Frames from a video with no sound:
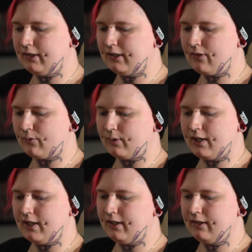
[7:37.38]

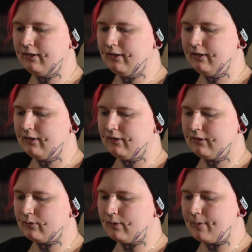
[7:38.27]
3
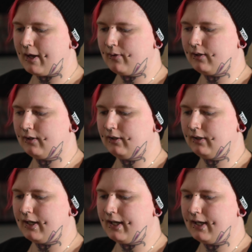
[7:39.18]

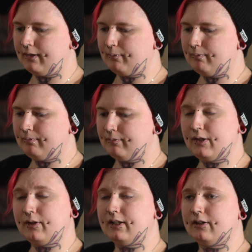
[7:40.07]
power
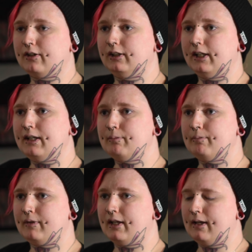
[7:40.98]
unit early.
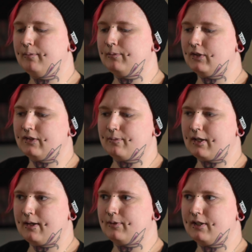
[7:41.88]
So
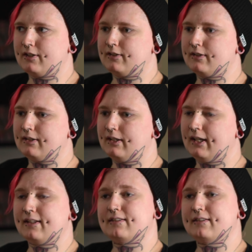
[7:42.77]
sometimes I just, against